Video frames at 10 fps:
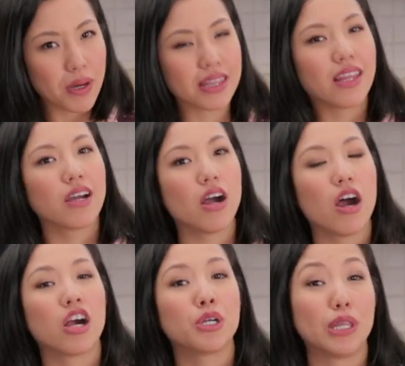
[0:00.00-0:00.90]
but there
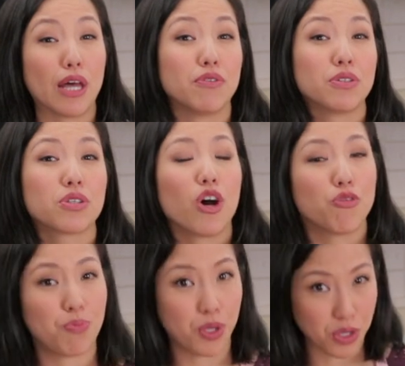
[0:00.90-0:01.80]
are levels
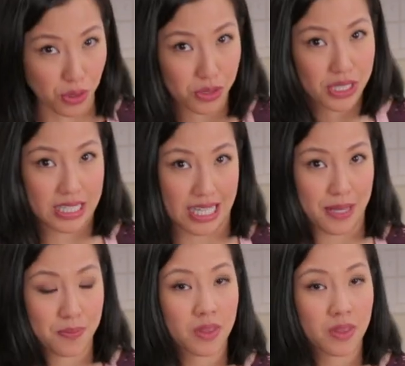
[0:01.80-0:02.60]
of purity.